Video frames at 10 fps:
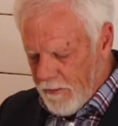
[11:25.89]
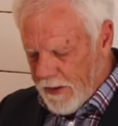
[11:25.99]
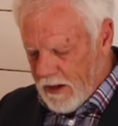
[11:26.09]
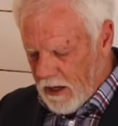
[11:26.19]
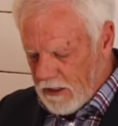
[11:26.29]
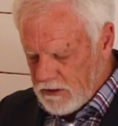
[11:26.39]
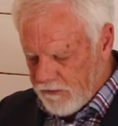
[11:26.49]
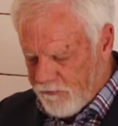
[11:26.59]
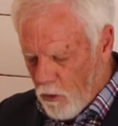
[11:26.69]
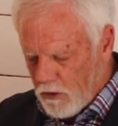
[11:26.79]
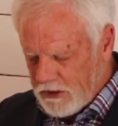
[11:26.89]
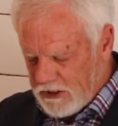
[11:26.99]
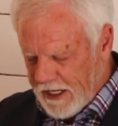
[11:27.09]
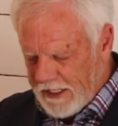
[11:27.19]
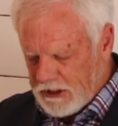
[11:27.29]
because the
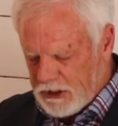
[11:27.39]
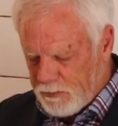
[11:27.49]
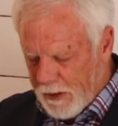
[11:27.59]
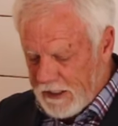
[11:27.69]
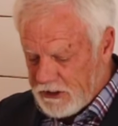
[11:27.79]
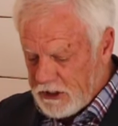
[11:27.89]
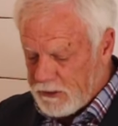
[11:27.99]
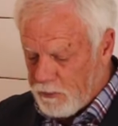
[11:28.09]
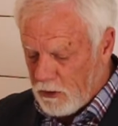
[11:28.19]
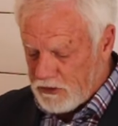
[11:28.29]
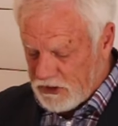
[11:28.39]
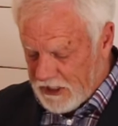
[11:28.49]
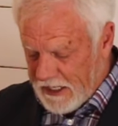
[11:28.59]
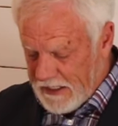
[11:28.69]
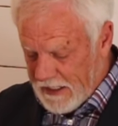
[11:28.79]
foresaid speeches
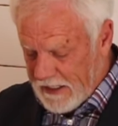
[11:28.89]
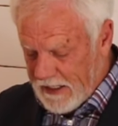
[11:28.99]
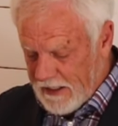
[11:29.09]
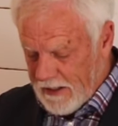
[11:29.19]
proceeded